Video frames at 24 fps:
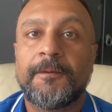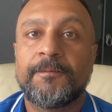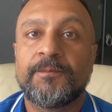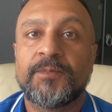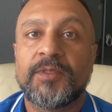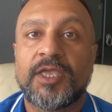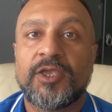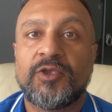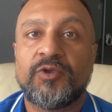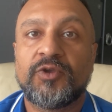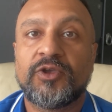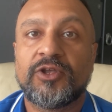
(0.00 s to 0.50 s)

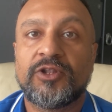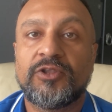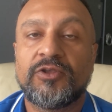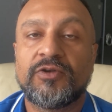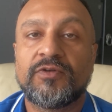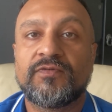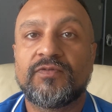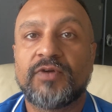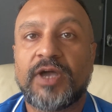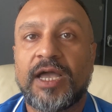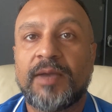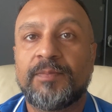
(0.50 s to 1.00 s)
You can
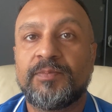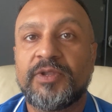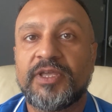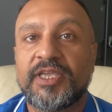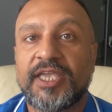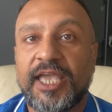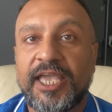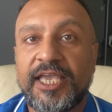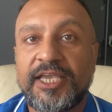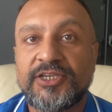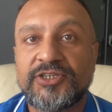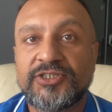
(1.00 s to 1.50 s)
look for
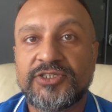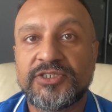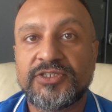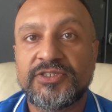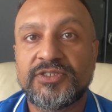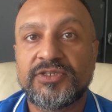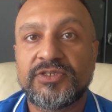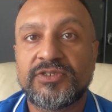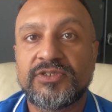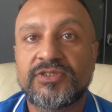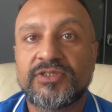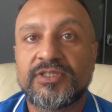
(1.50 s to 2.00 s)

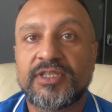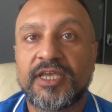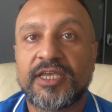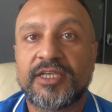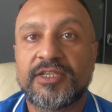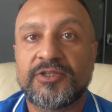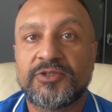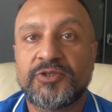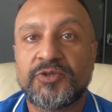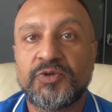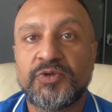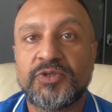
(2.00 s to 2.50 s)
applications that
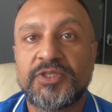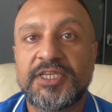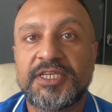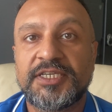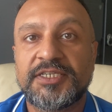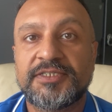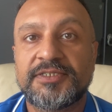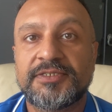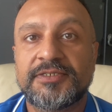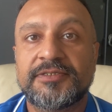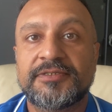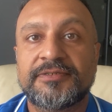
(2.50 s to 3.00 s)
do
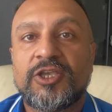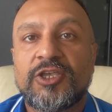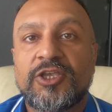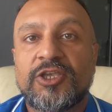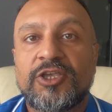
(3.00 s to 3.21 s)
this.